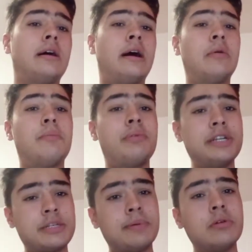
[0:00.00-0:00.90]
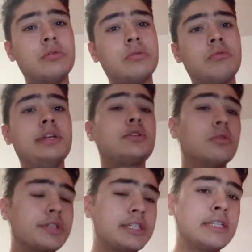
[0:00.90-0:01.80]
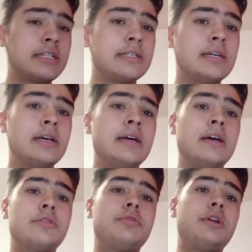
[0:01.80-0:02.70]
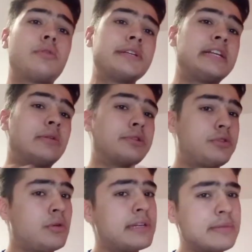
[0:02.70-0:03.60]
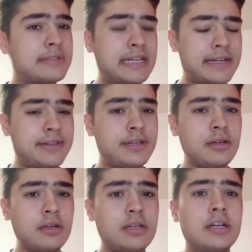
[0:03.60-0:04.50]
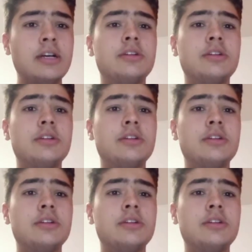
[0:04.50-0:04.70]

our principal resources to increase in our tourism sector,